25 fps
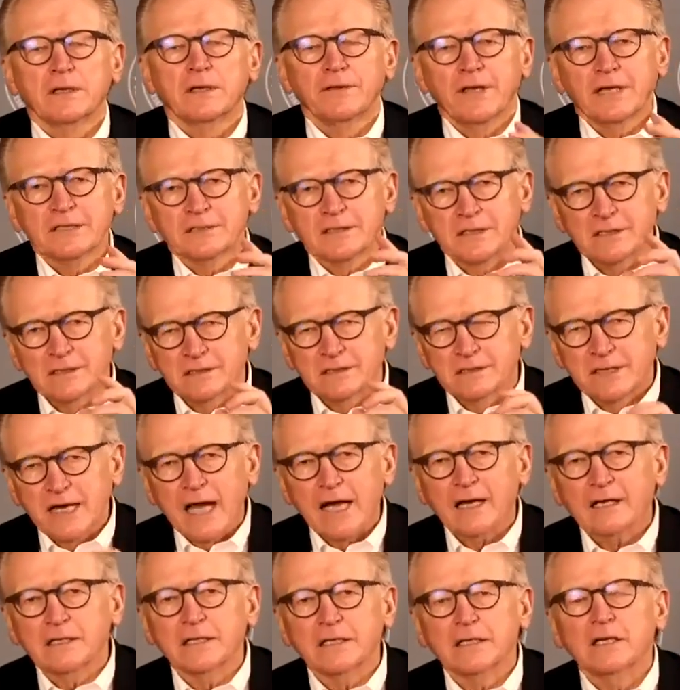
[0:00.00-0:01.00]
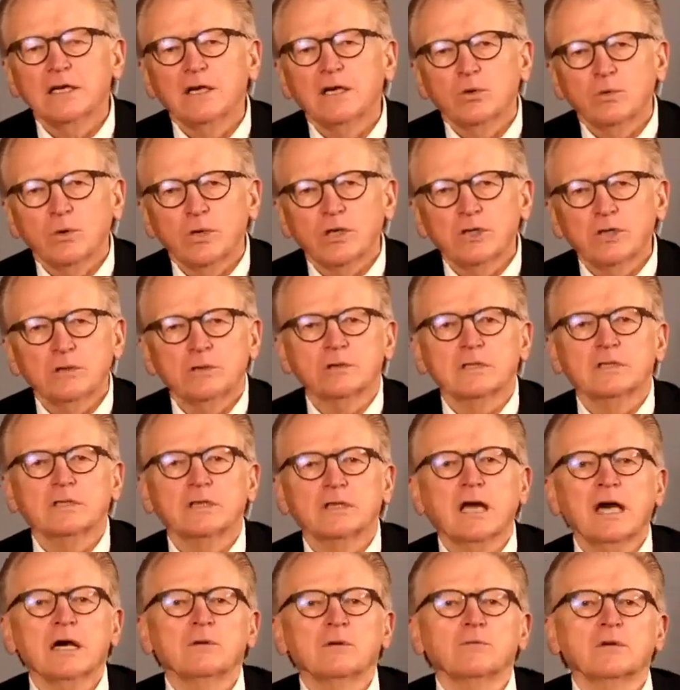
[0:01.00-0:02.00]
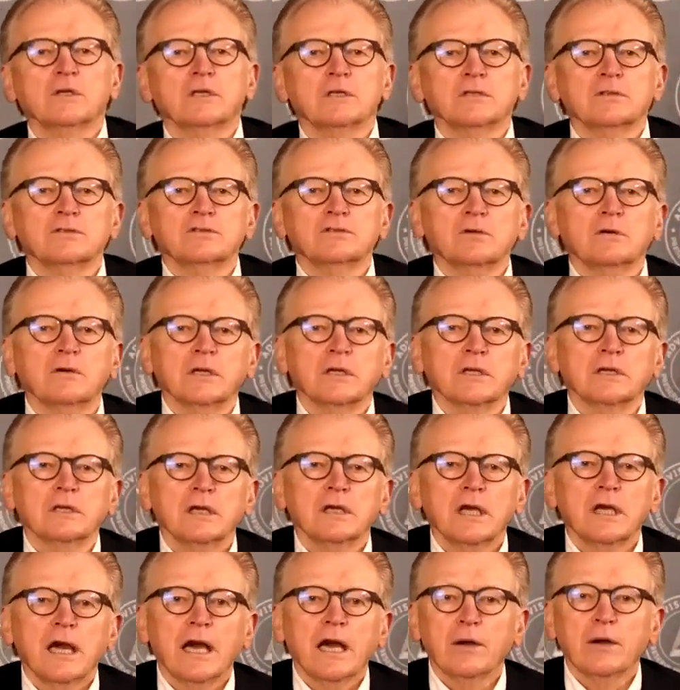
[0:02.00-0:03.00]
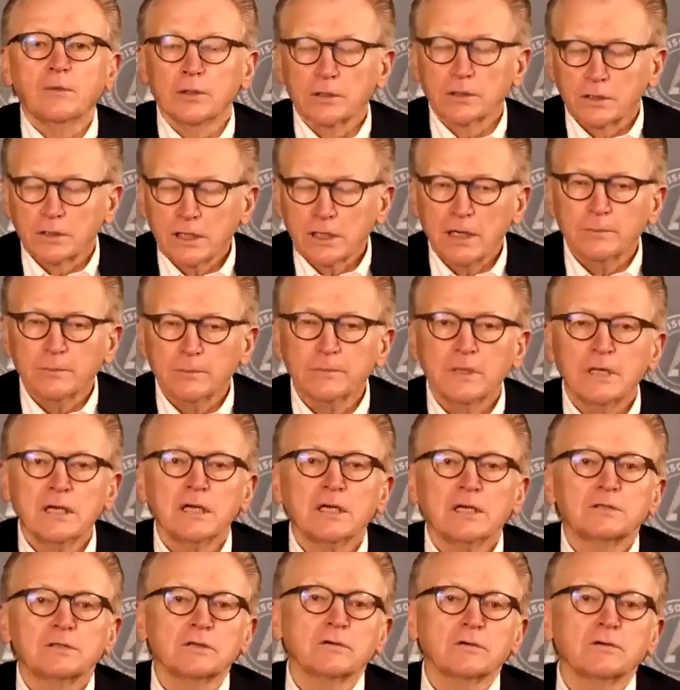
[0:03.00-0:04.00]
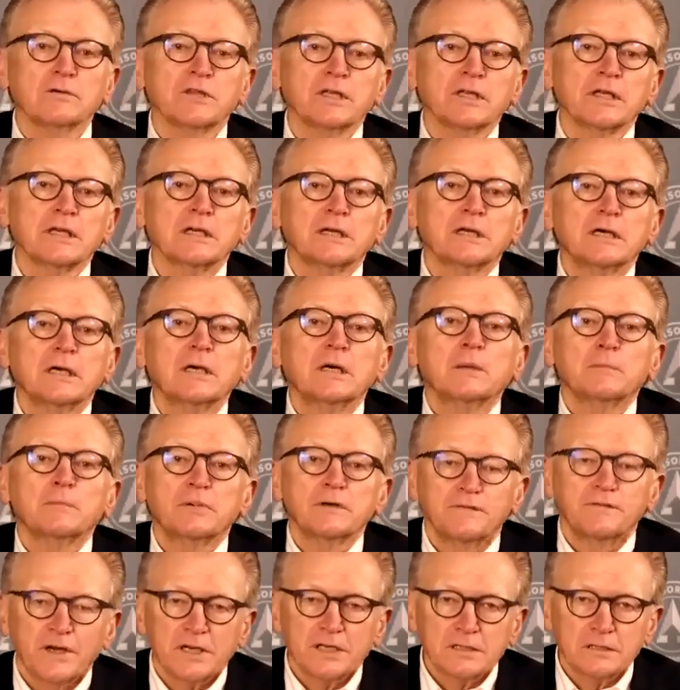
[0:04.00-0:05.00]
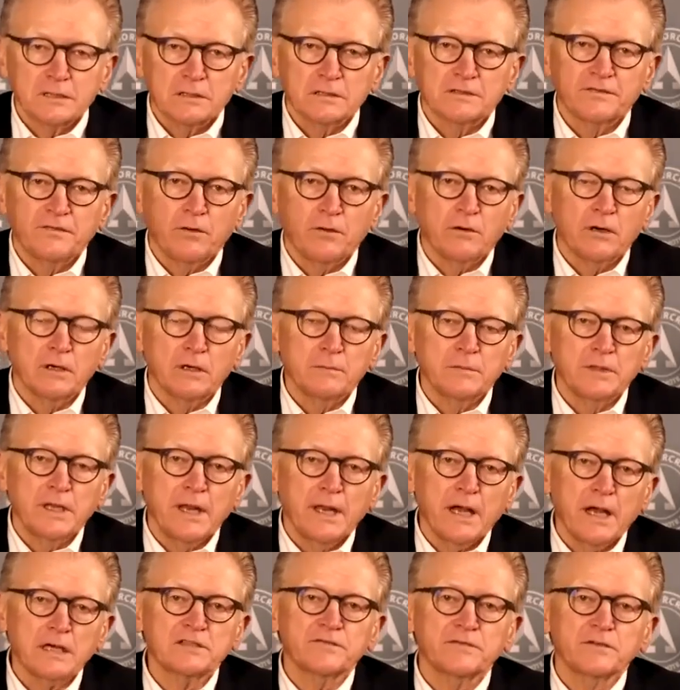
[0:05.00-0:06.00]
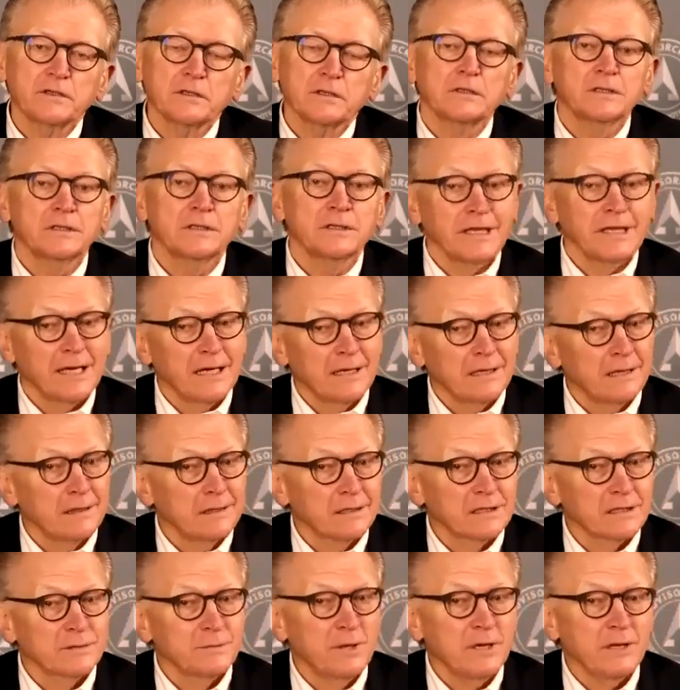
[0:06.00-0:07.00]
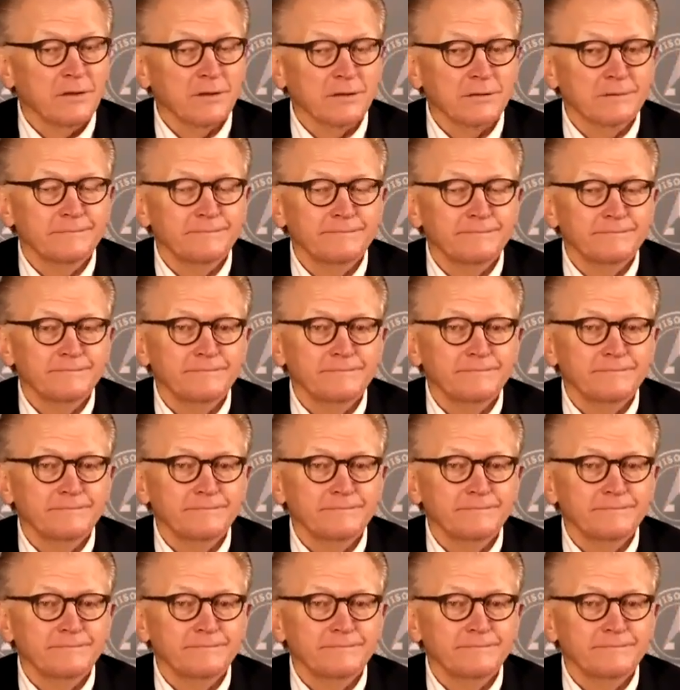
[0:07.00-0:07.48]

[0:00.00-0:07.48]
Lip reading: And that's exactly what you can get when you join and when you come to the Professionals Forum in Nashville the end of this month.